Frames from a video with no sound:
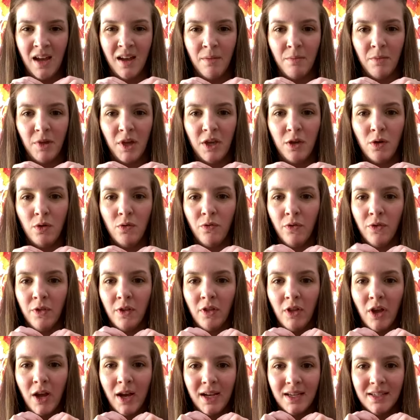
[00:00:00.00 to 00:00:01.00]
Hugh, for the
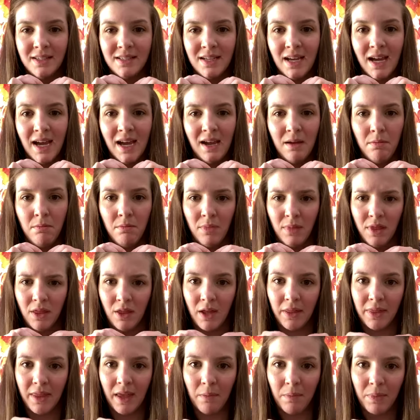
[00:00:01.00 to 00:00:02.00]
longest time,
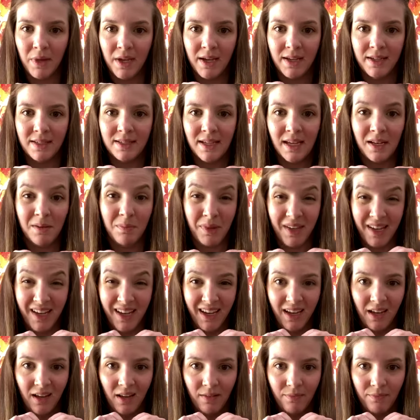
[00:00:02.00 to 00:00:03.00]
thought that pig said
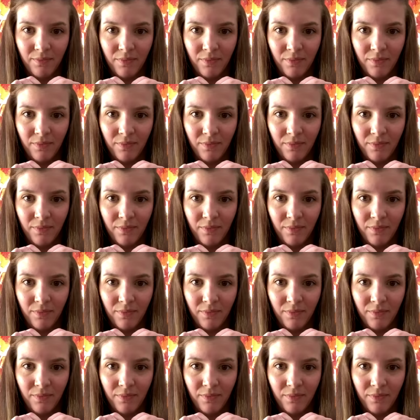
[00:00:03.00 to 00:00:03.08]
pig.